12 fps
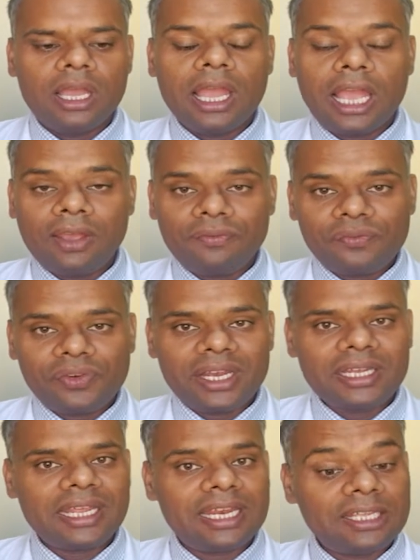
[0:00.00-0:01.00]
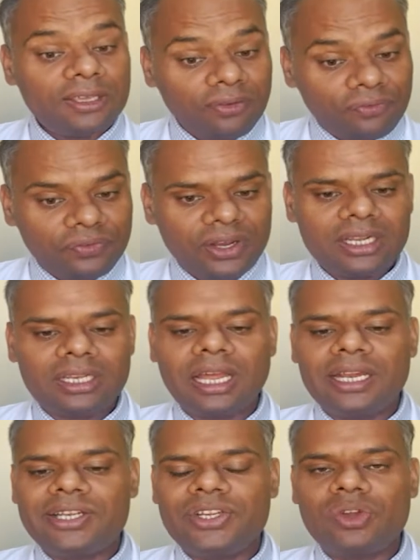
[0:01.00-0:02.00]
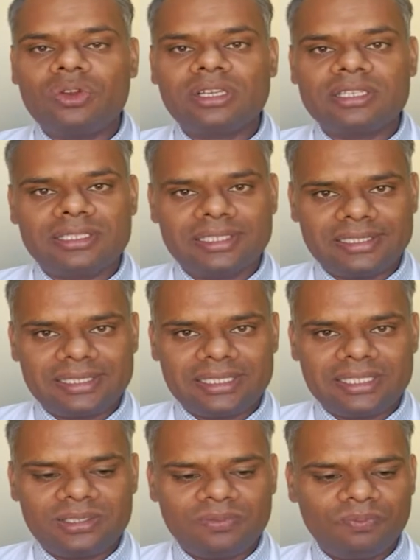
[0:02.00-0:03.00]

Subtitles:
afferent and efferent arterial constrictions,